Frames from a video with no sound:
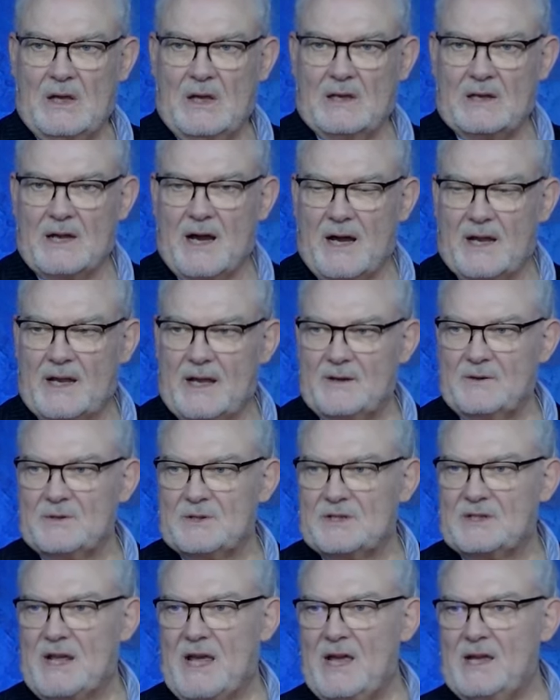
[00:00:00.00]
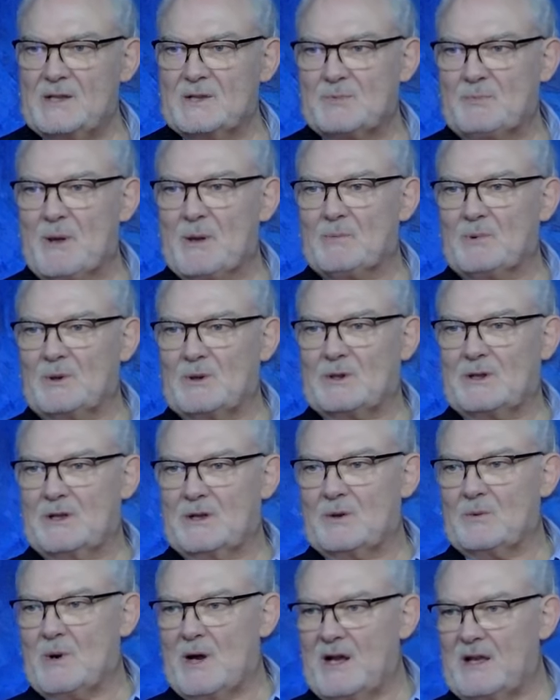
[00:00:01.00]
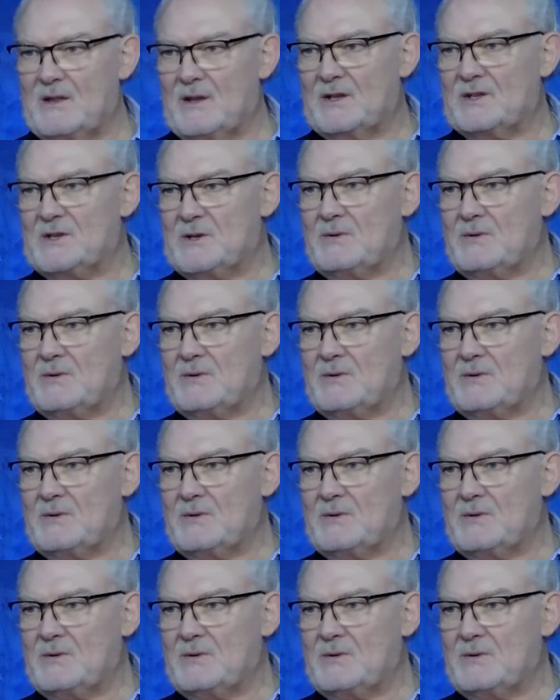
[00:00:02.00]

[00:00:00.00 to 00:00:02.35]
And God understands people in a way that